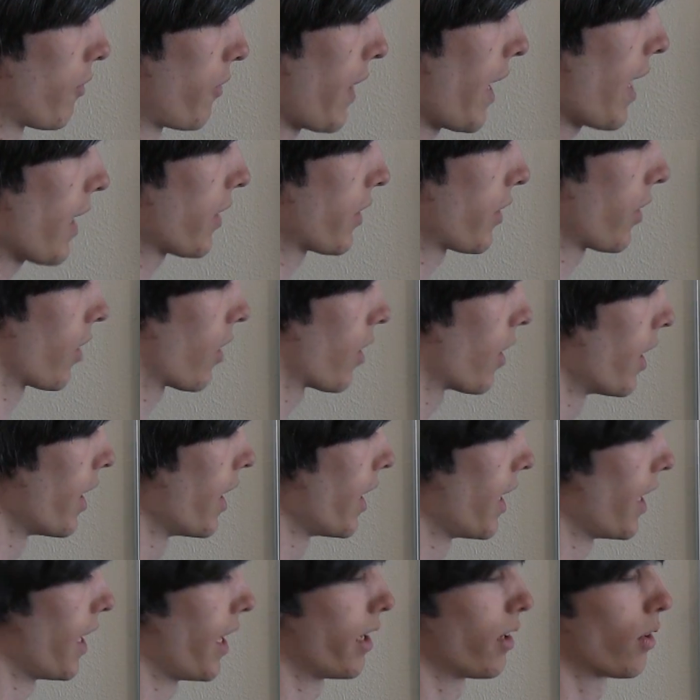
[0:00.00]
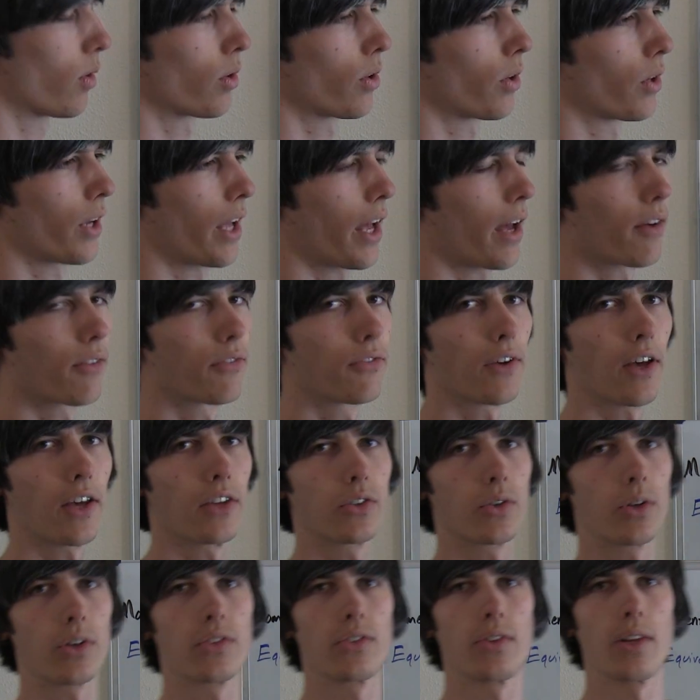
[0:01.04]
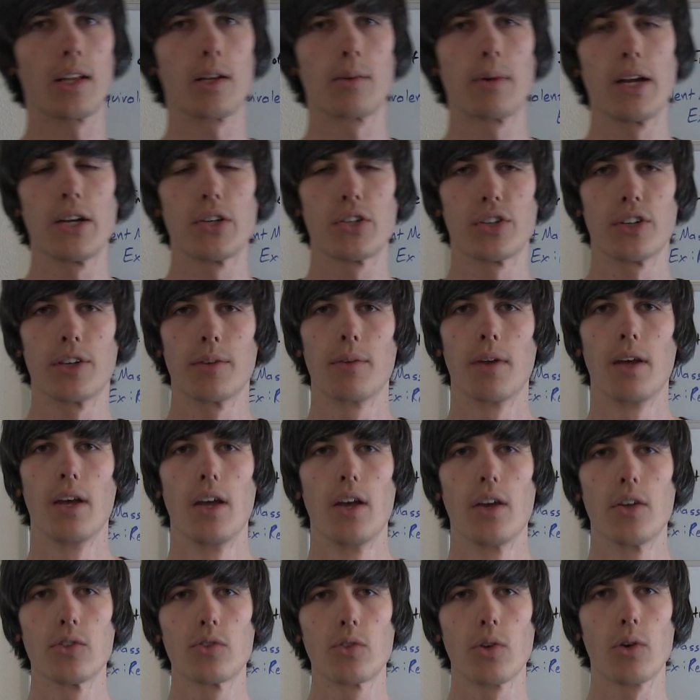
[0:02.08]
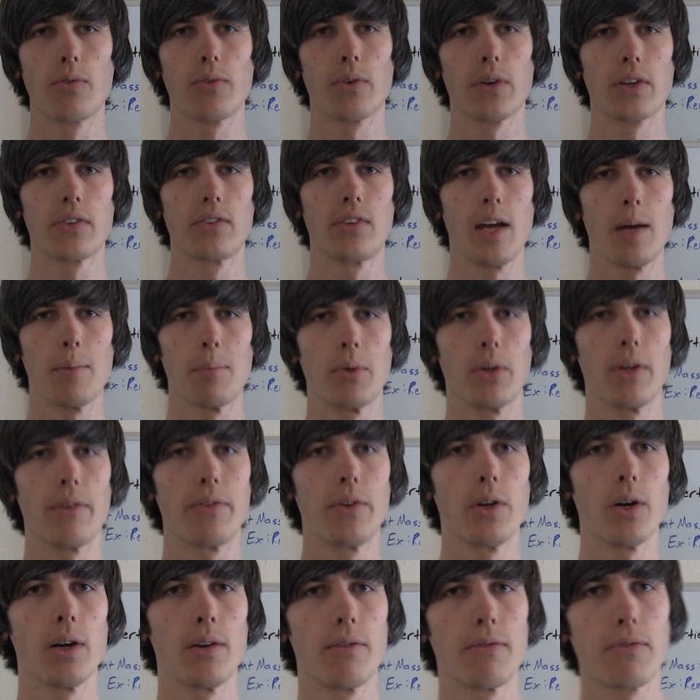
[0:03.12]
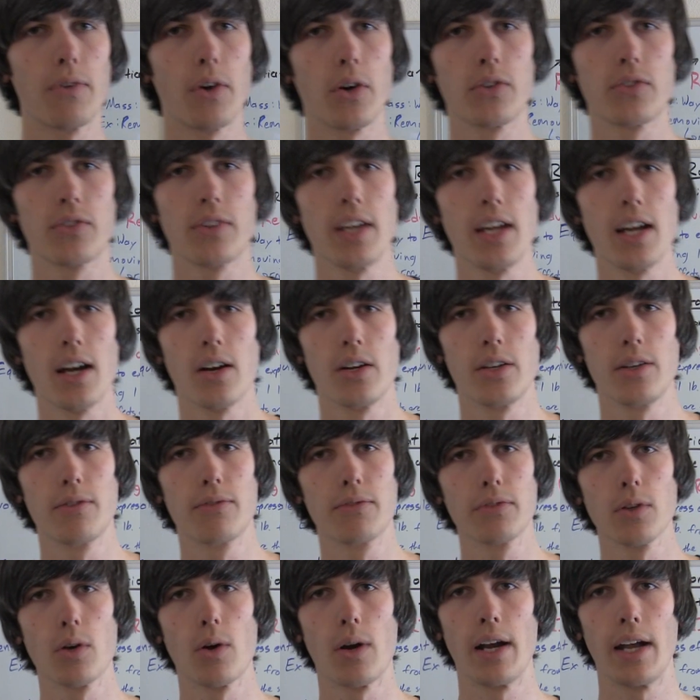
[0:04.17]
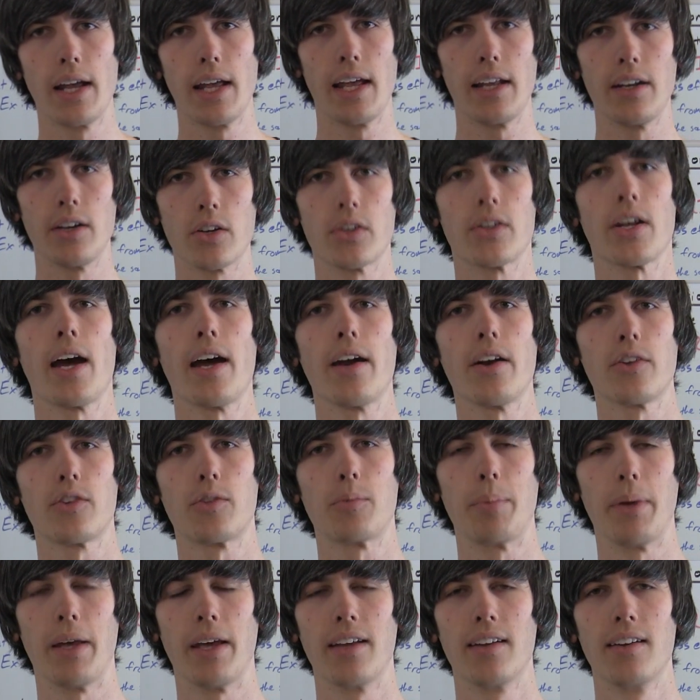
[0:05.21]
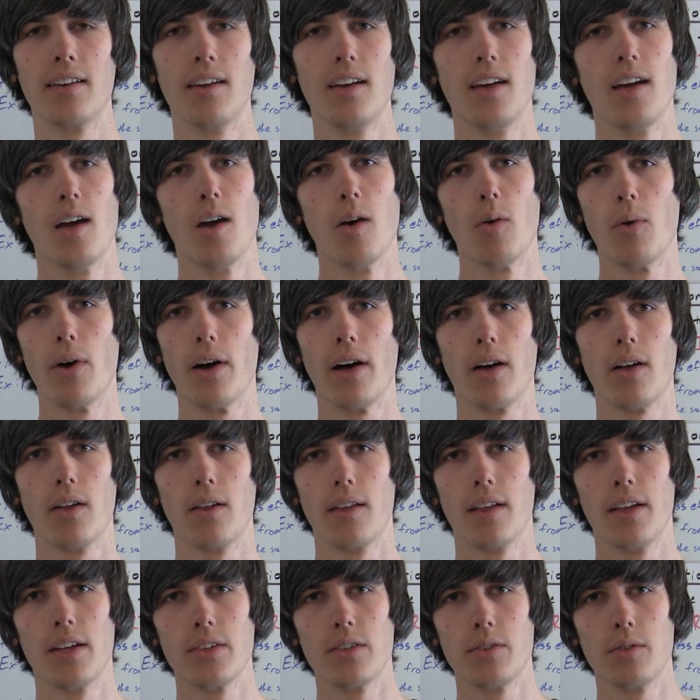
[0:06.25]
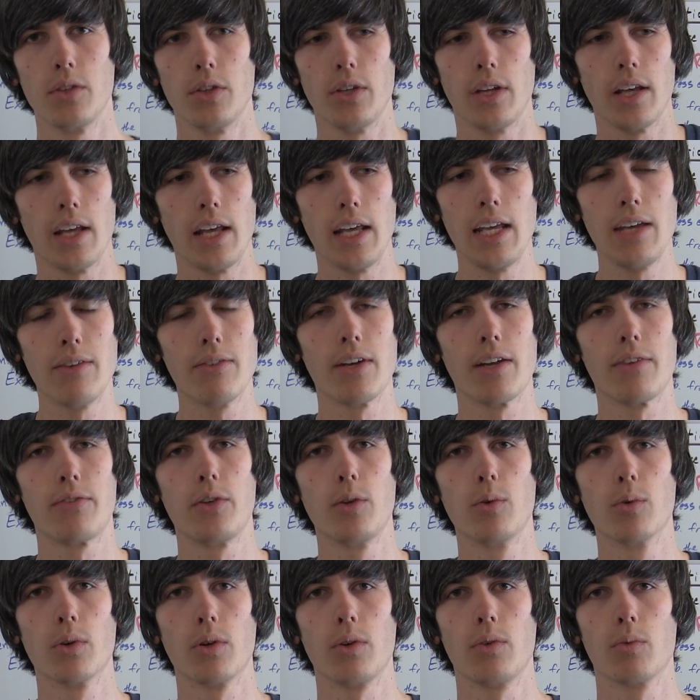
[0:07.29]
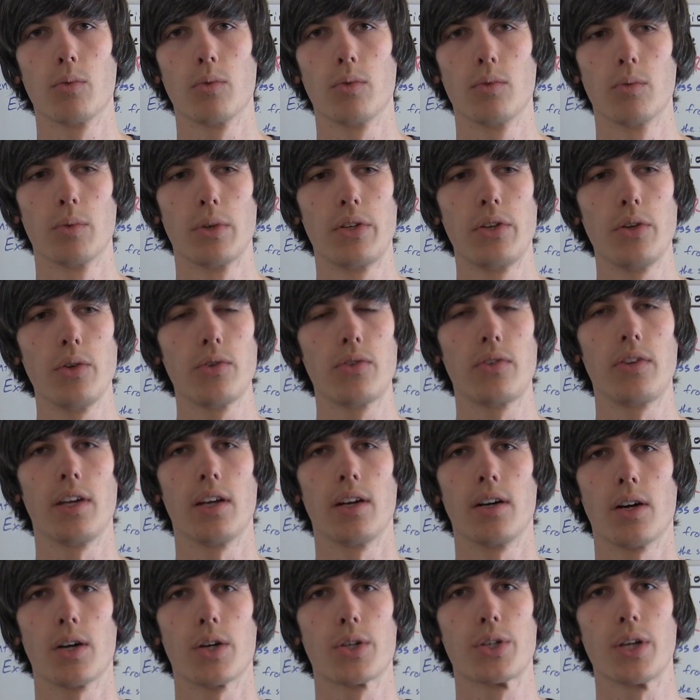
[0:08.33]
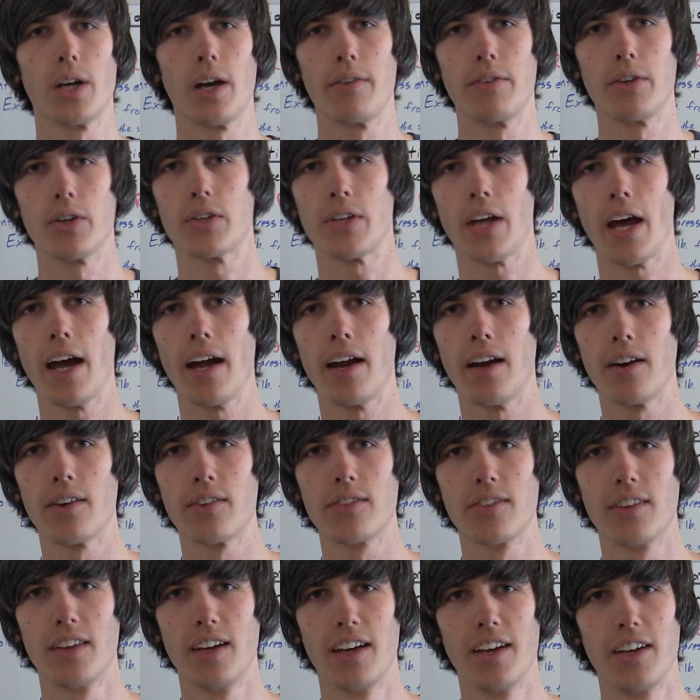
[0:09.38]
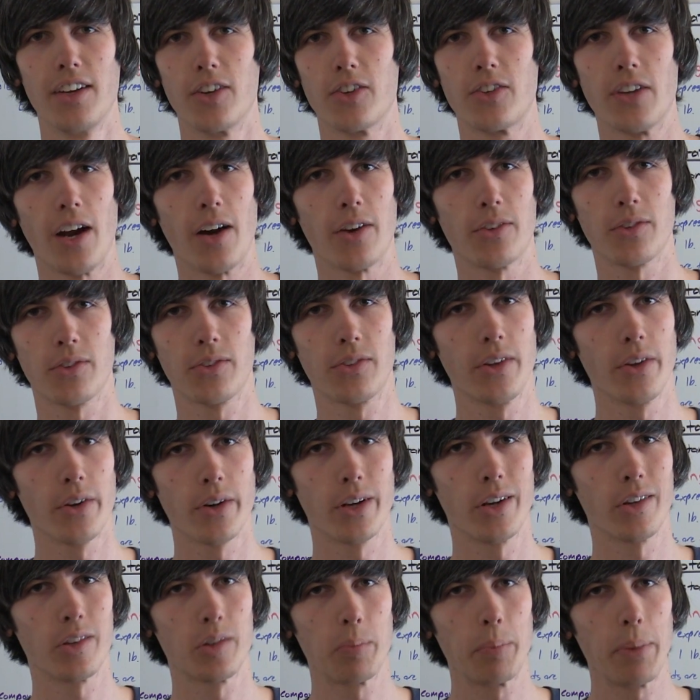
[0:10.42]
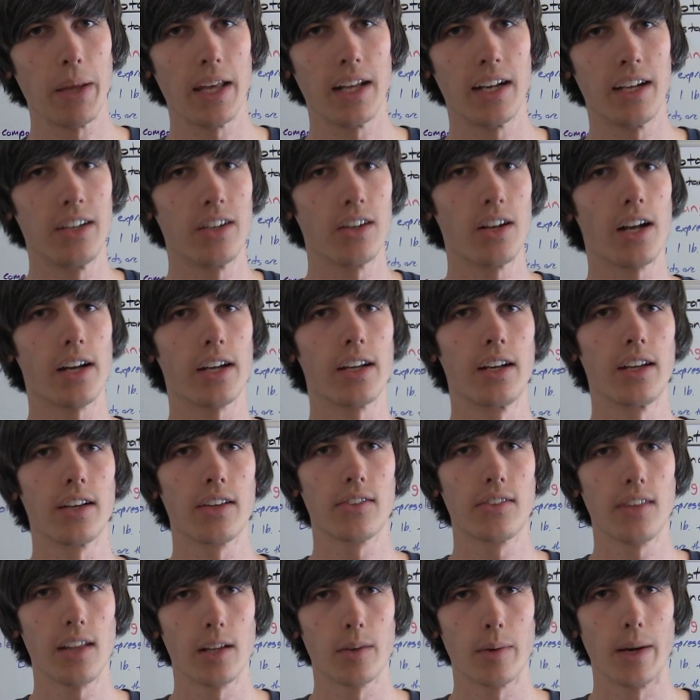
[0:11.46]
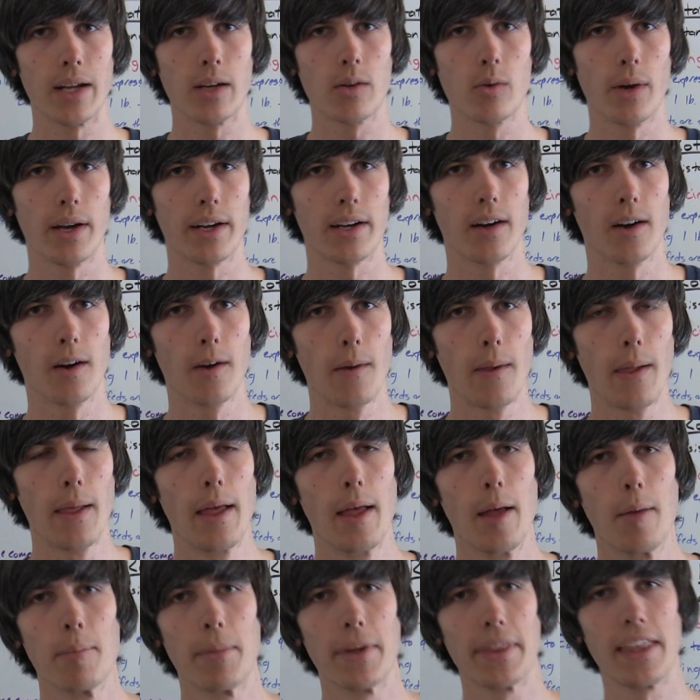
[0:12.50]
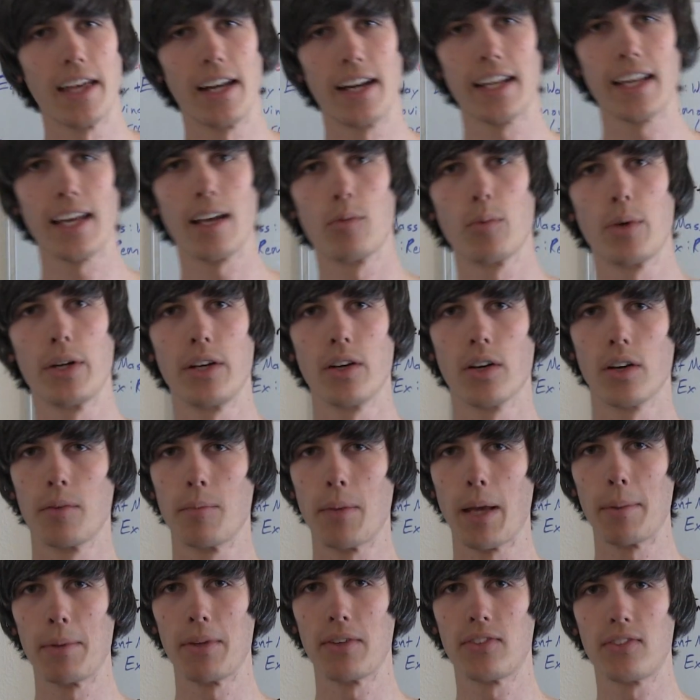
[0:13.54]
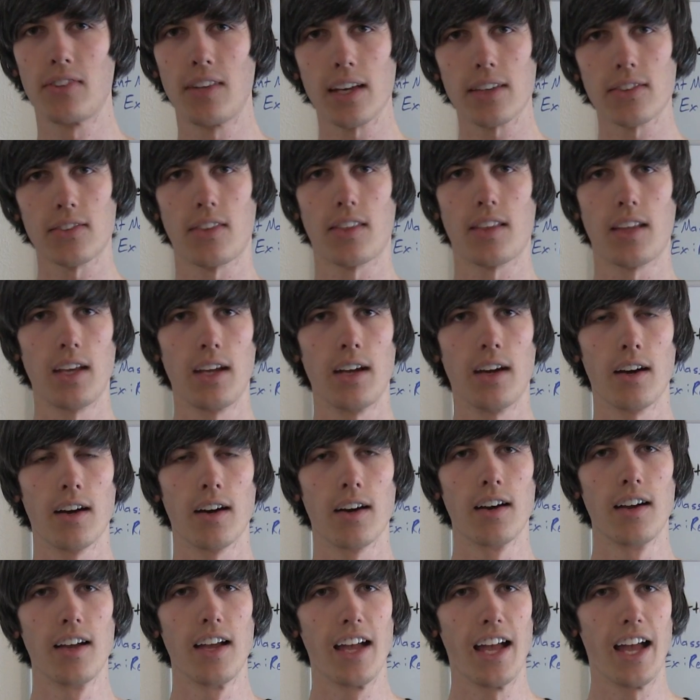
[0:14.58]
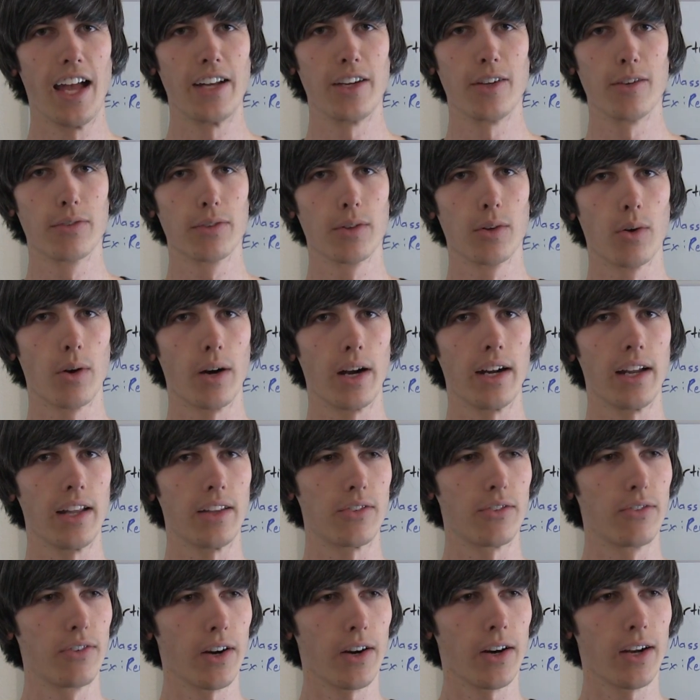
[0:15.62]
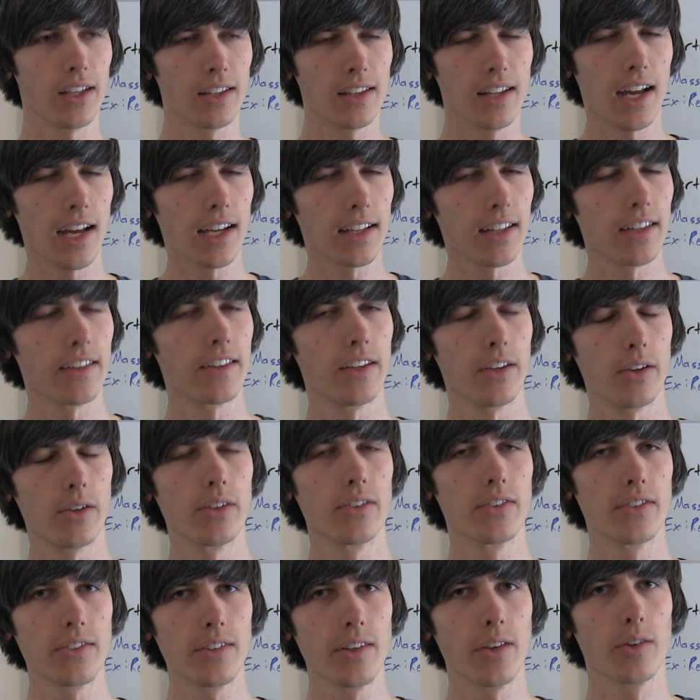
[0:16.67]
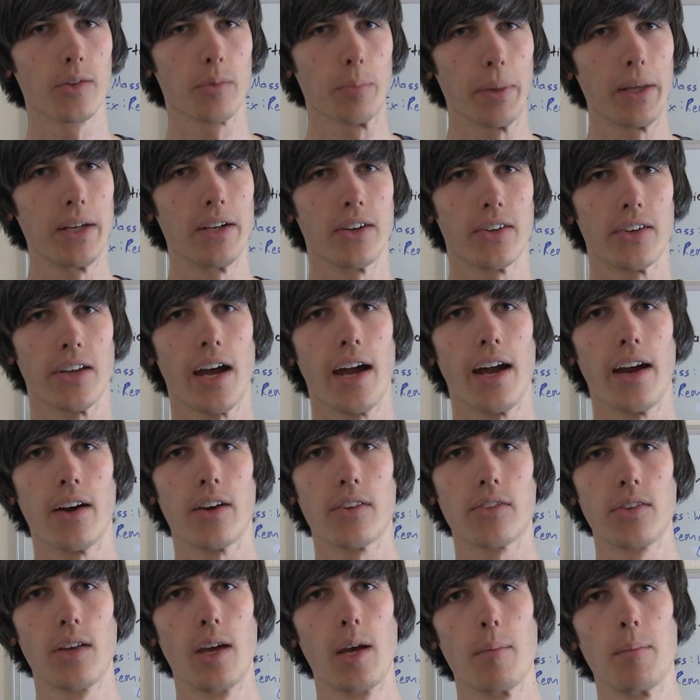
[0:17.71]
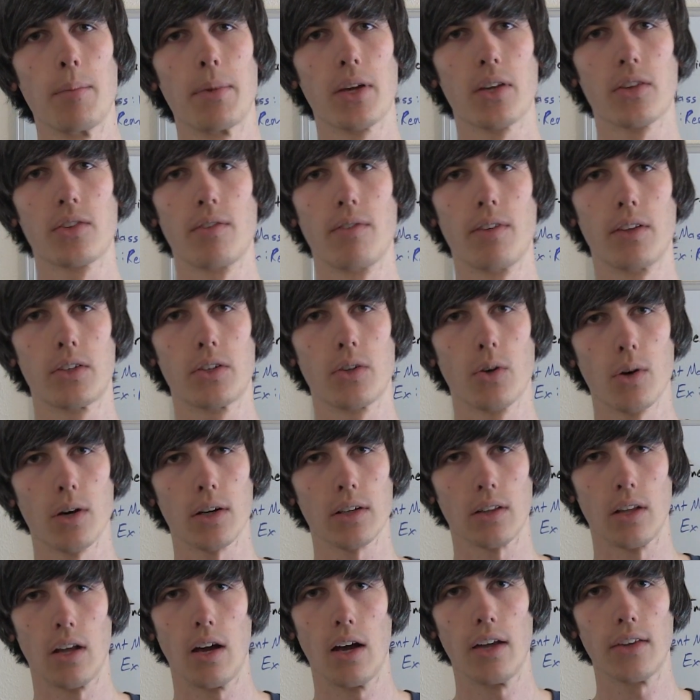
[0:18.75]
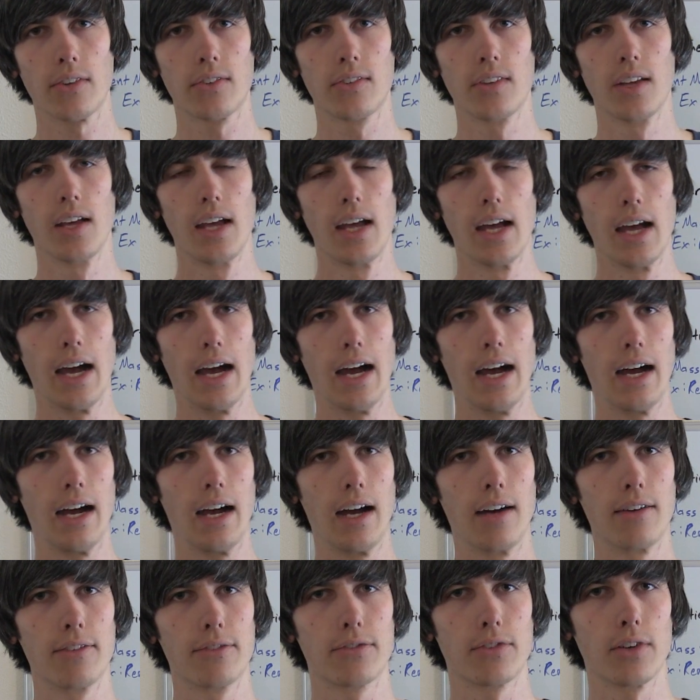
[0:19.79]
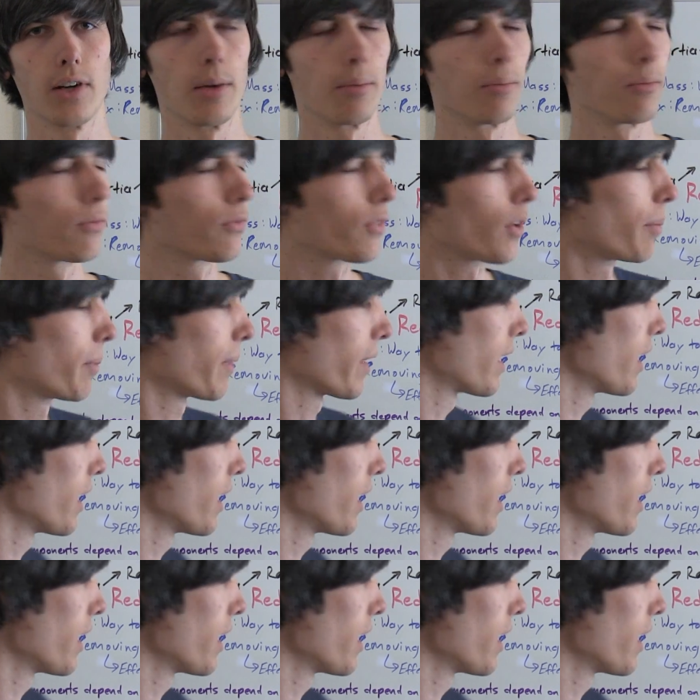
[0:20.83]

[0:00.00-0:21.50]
factor in order to have faster acceleration. So for example, if you're in first gear and you floor it and your tires spin, well, even if you reduce the inertia of your tires are still going to spin and you're not going to accelerate quicker. But then again, when you're in maybe sixth gear and you floor it, it's very unlikely that you can still spin your tires because of the torque loss from the